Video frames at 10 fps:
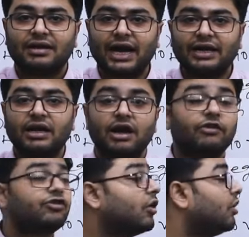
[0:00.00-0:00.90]
right?
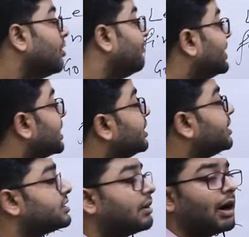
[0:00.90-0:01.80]
So whether
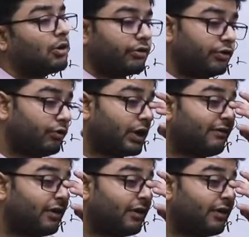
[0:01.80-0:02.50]
it is about, you would